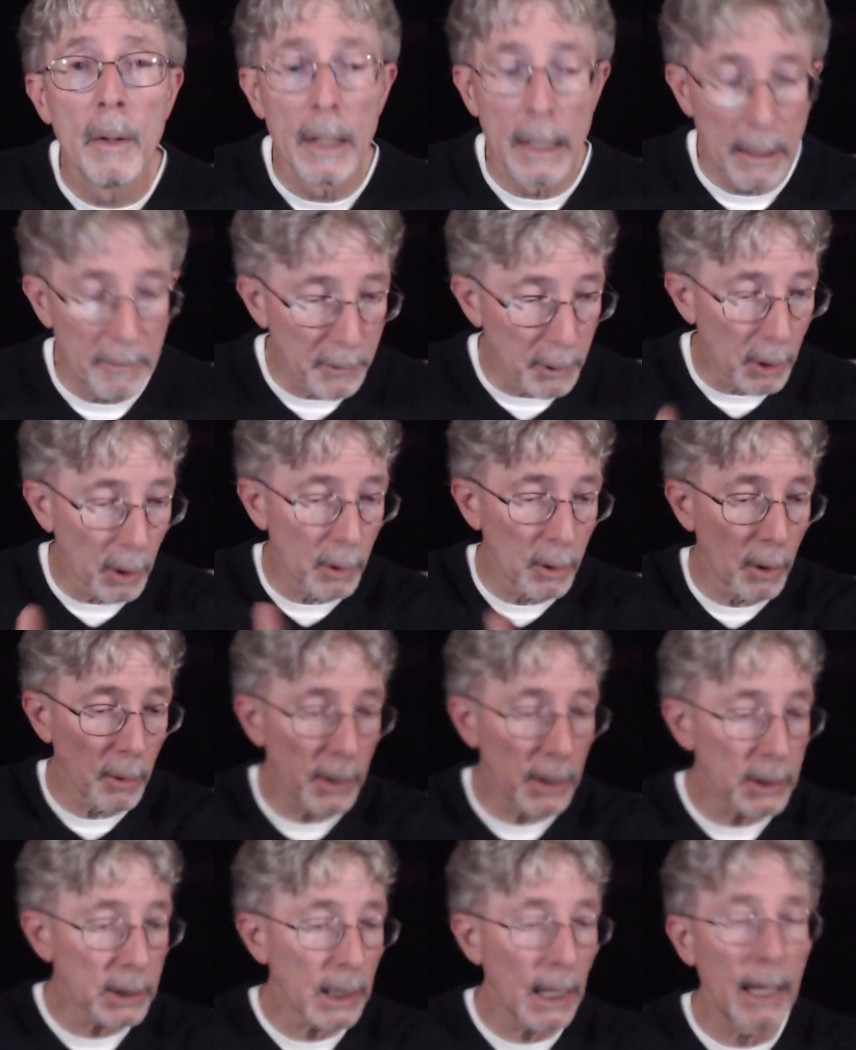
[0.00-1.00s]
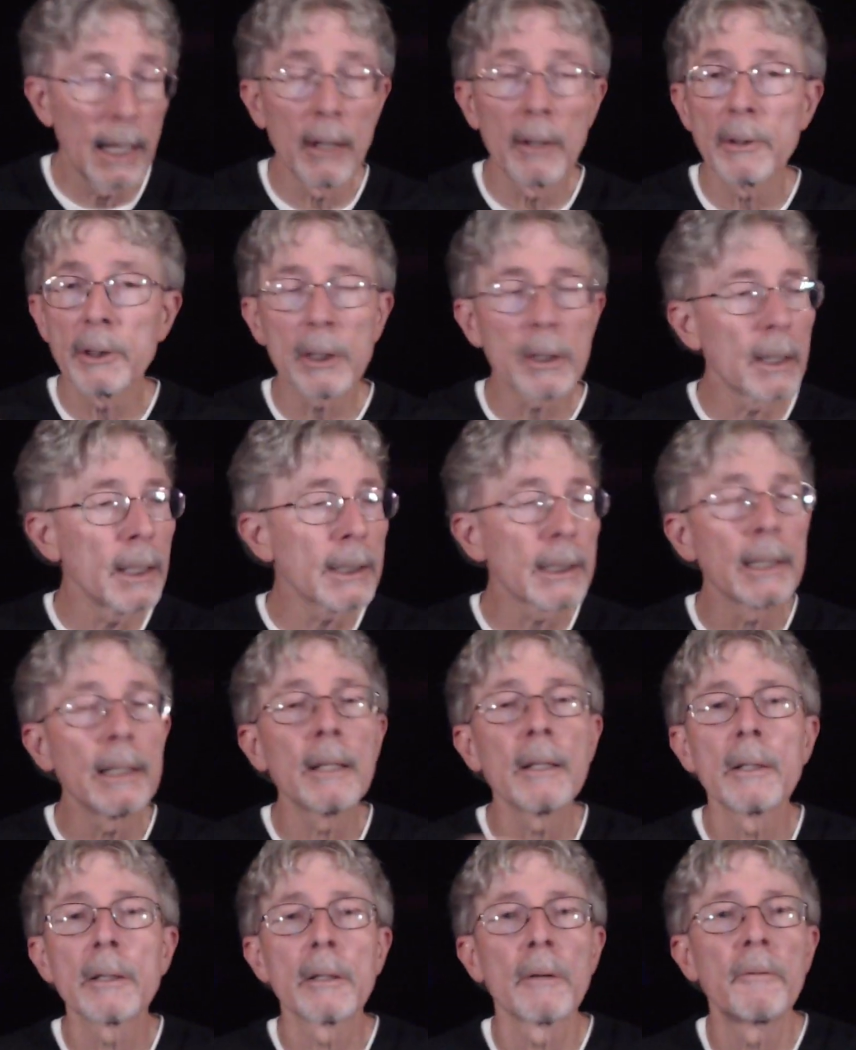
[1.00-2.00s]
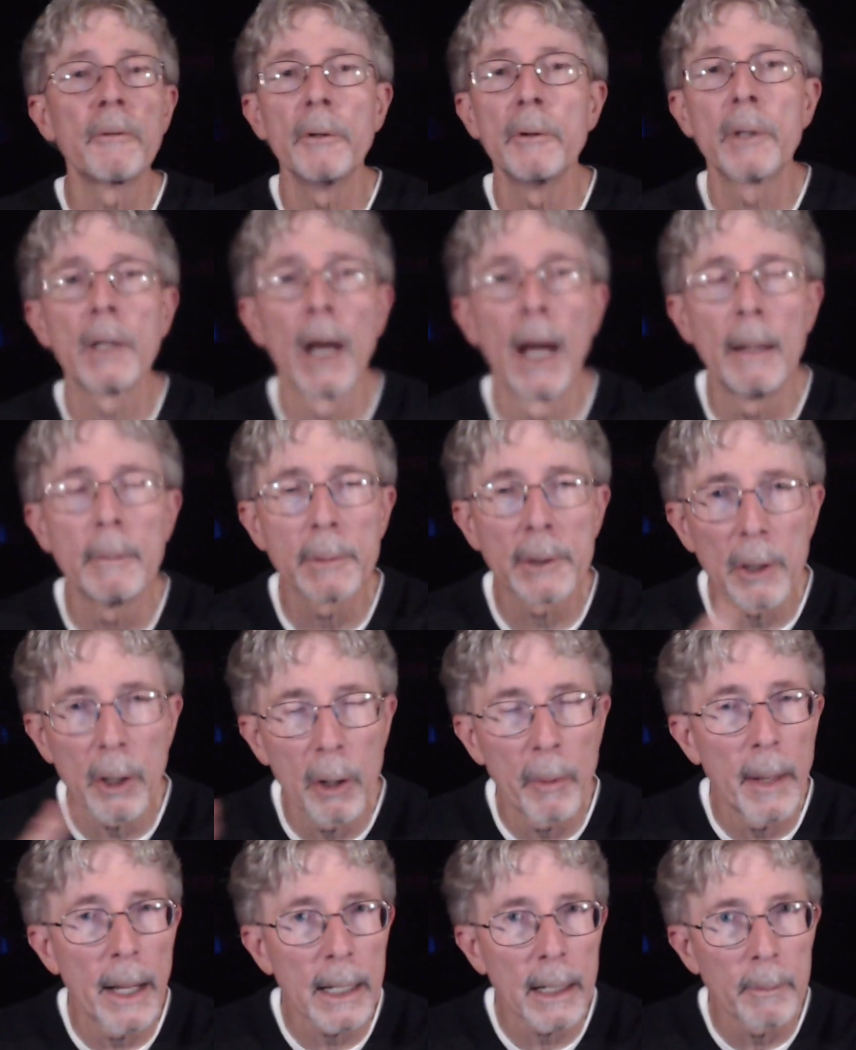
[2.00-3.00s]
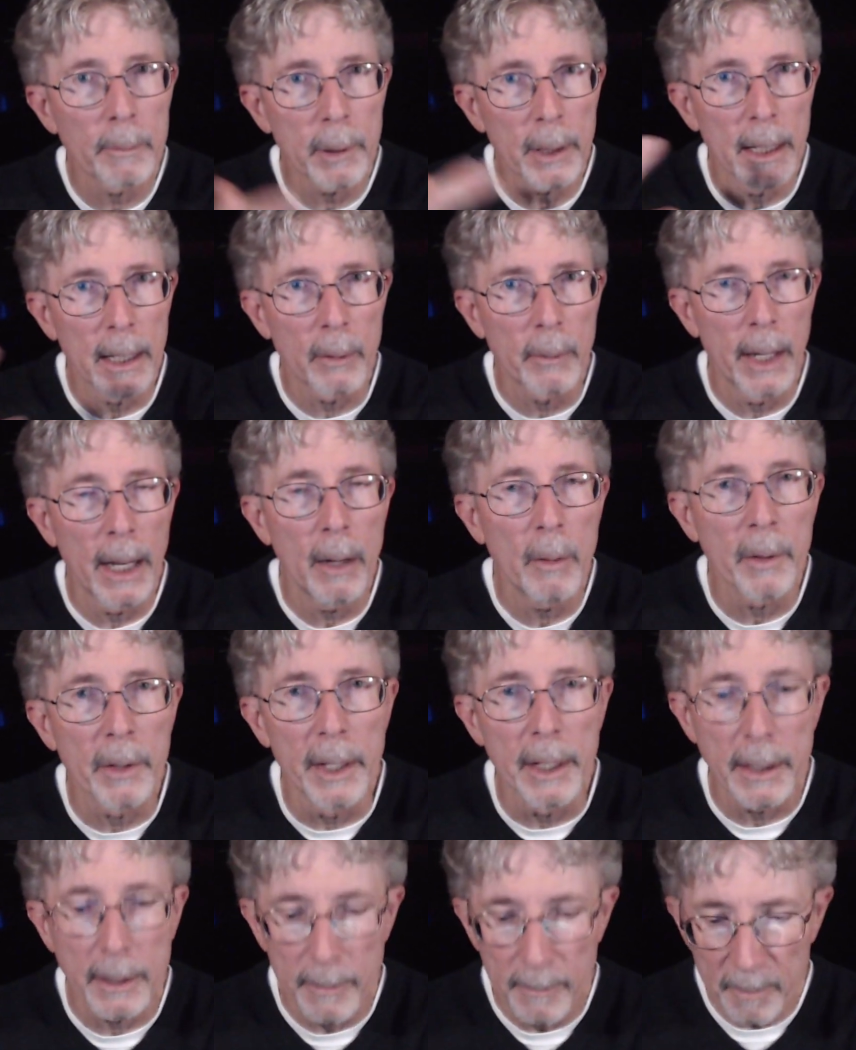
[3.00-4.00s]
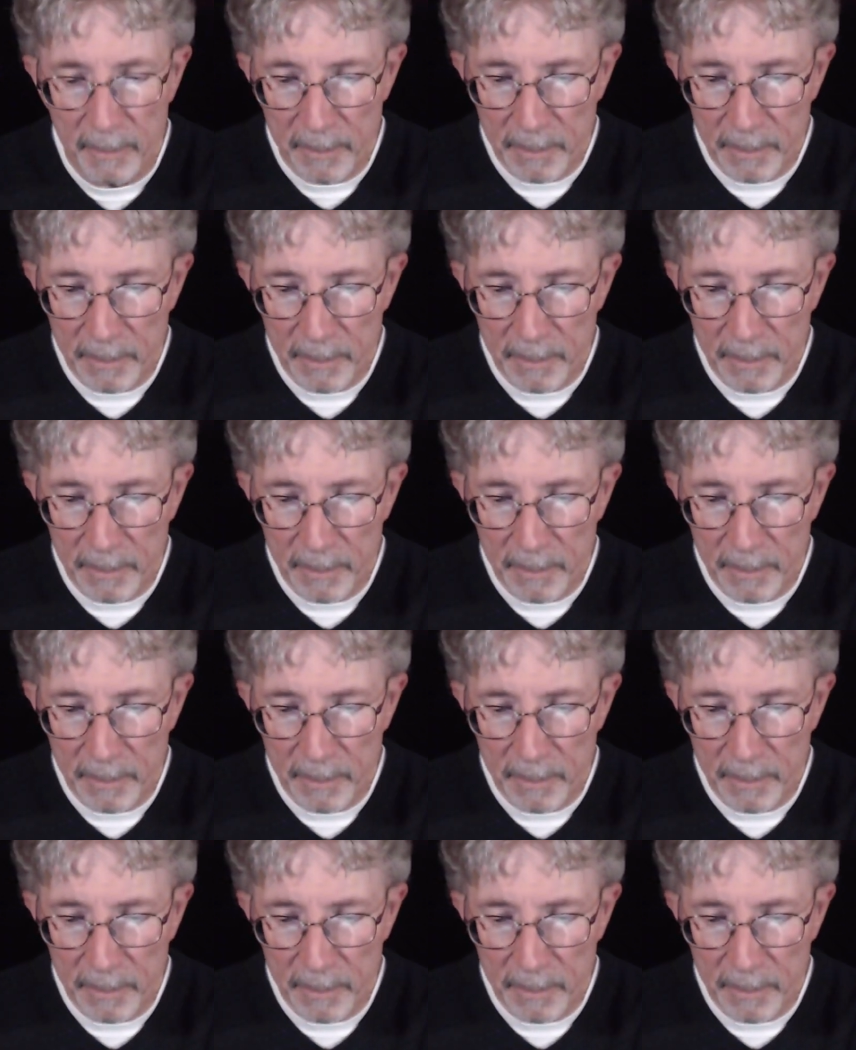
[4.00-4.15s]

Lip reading: If you don't know that scale, just listen to this a few times and go back and play around with it